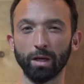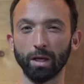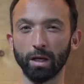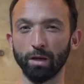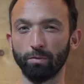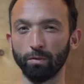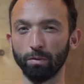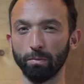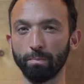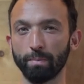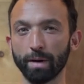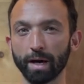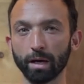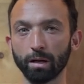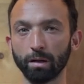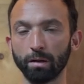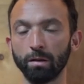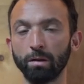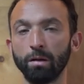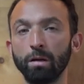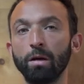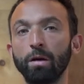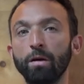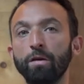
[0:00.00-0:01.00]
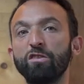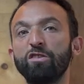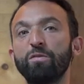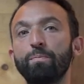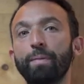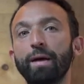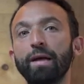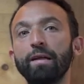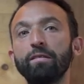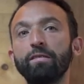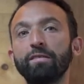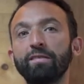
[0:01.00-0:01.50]
Even better,
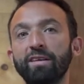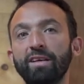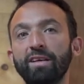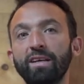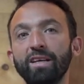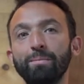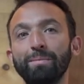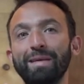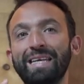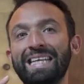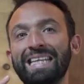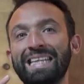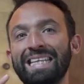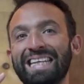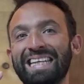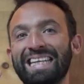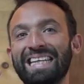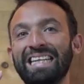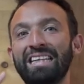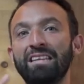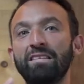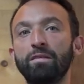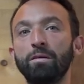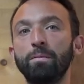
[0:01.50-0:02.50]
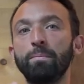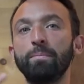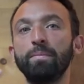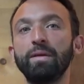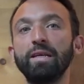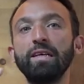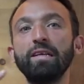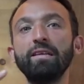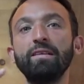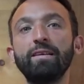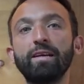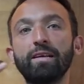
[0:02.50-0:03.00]
spend time in the
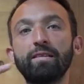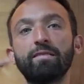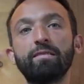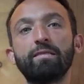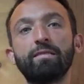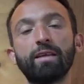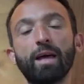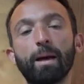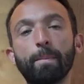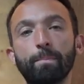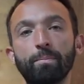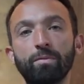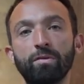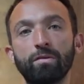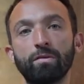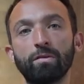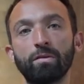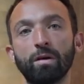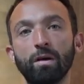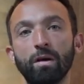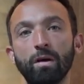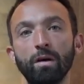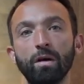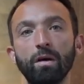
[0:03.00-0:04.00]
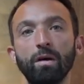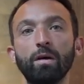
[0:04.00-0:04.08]
intermediate steps.